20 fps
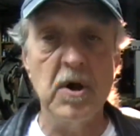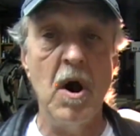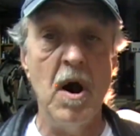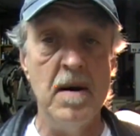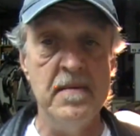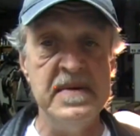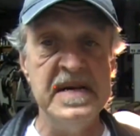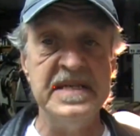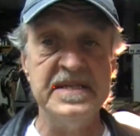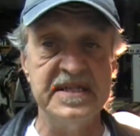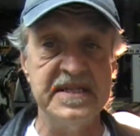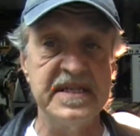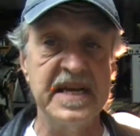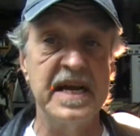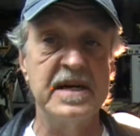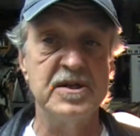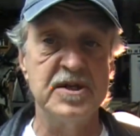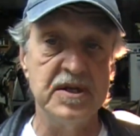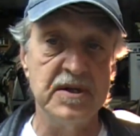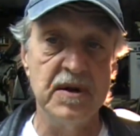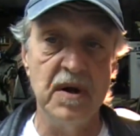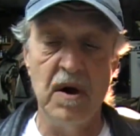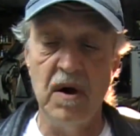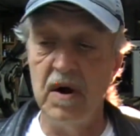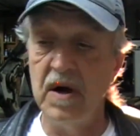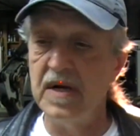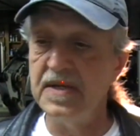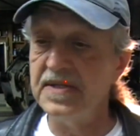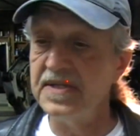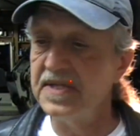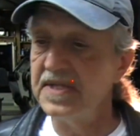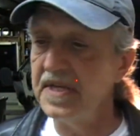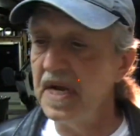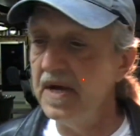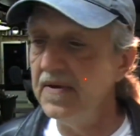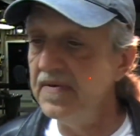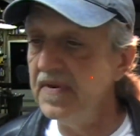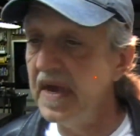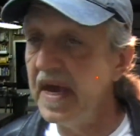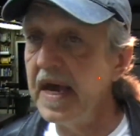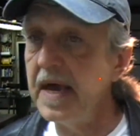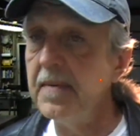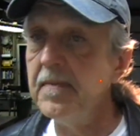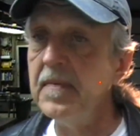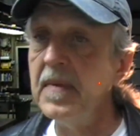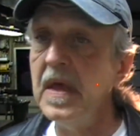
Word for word: comments section on Sunday.